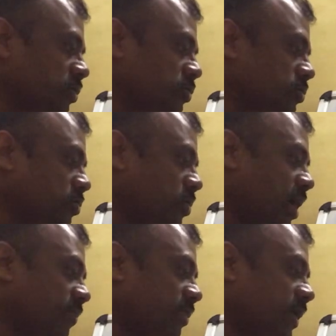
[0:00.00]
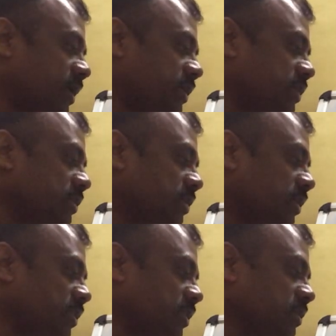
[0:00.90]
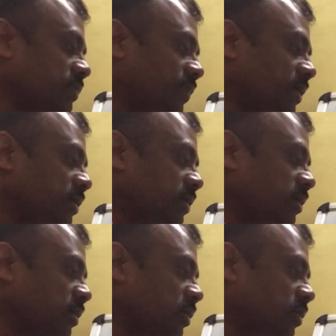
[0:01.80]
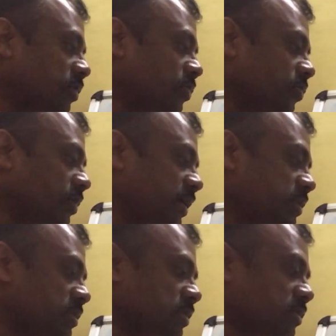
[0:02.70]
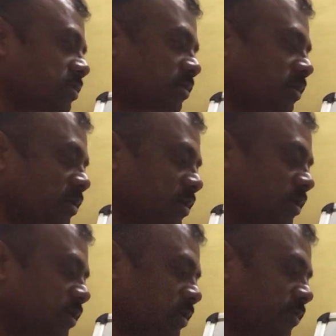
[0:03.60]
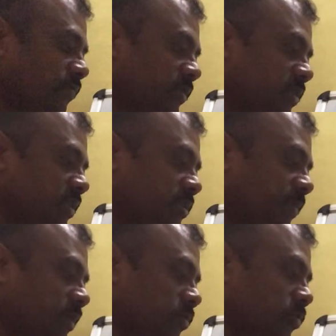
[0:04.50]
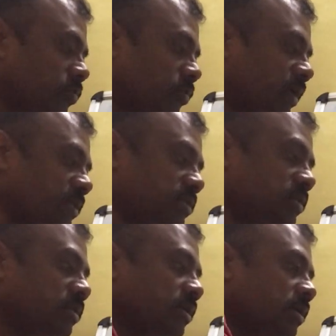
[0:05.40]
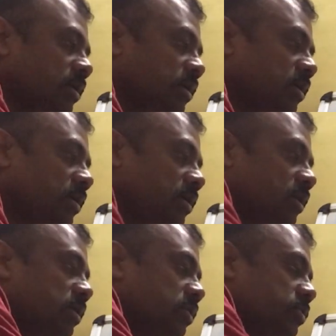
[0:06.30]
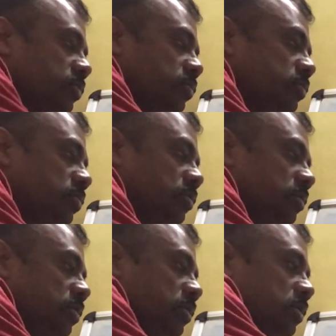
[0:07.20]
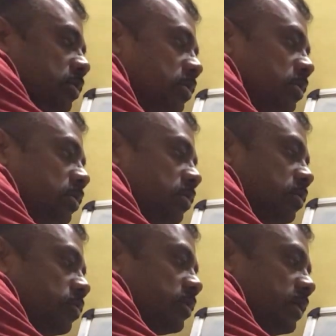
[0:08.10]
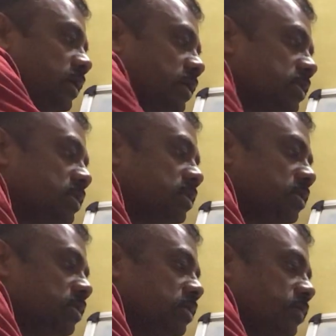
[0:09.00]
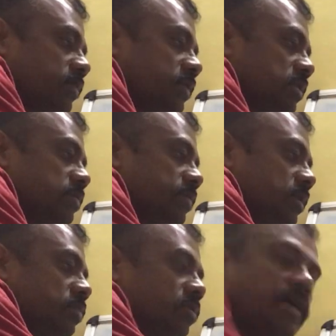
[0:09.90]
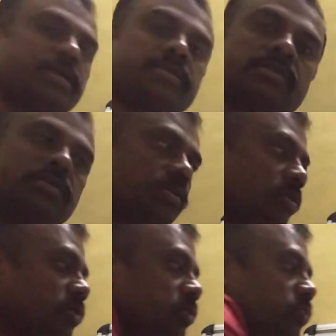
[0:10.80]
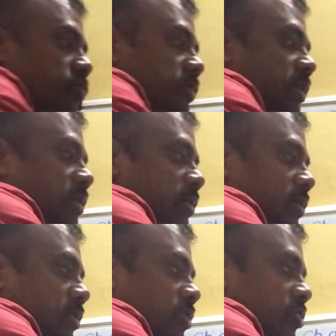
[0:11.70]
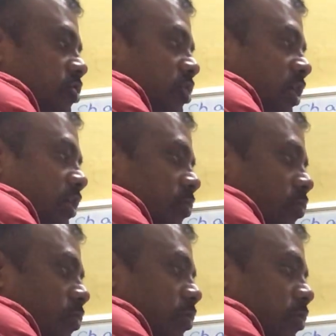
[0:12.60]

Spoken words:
So I will write in this way: root x with respect to root x into root x with respect to x, using chain rule.